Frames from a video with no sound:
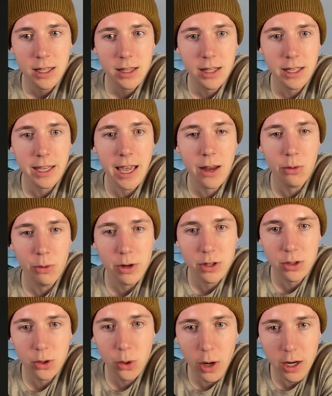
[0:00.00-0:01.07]
The
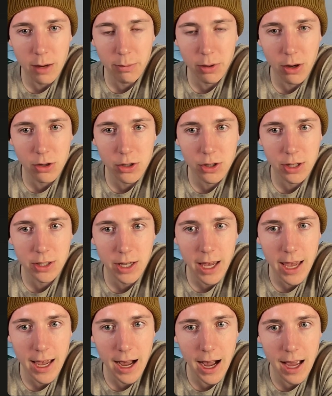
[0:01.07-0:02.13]
get-rich-quick approach treats
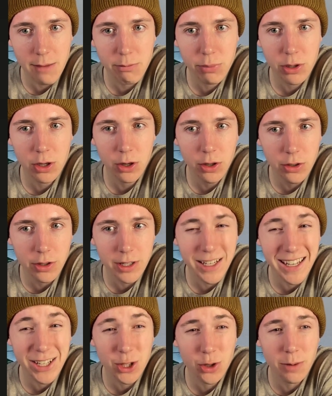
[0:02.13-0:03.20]
AI purely
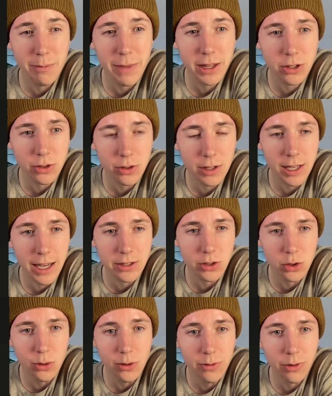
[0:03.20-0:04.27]
instrumentally as a
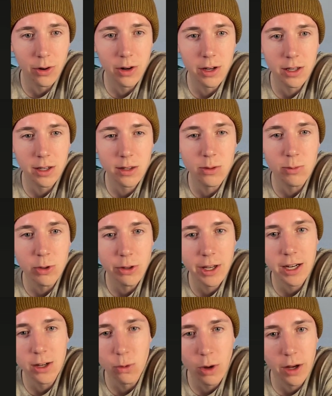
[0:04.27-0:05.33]
tool for
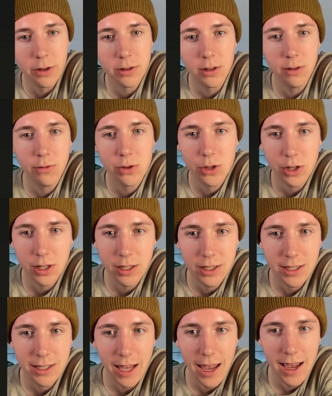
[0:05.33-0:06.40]
accumulating wealth. Your vision
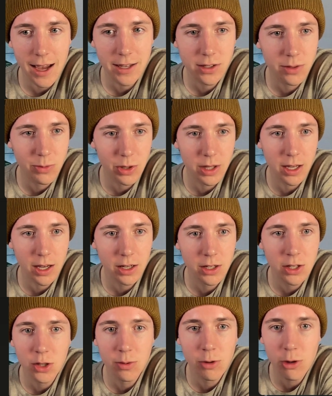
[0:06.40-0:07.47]
sees AI as something that could
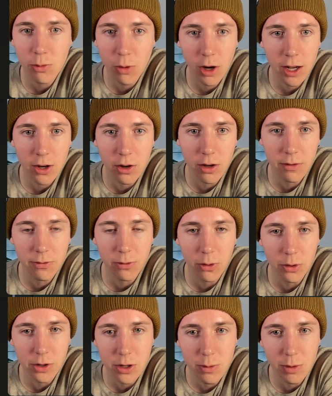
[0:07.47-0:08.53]
contribute to what I call a
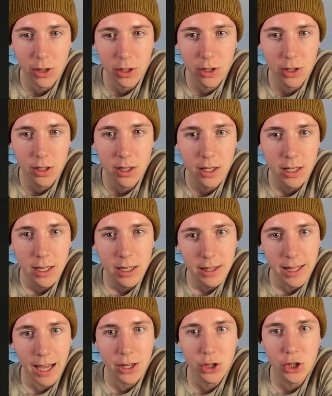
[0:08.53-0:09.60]
fuller human good,
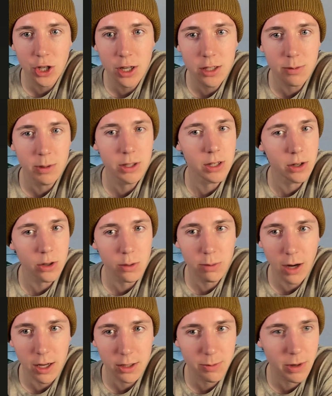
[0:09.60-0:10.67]
not just material
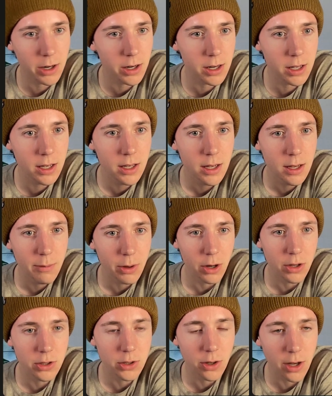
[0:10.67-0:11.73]
prosperity, but
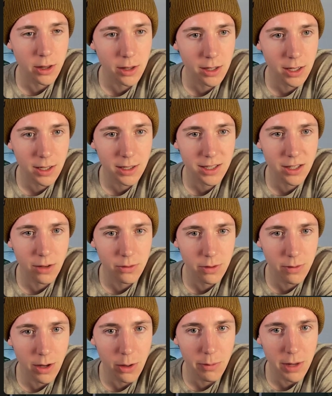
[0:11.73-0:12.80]
also authentic
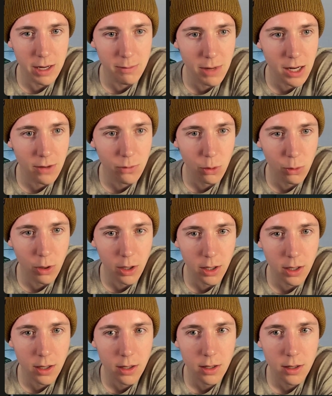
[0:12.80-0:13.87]
self-development and meaningful work.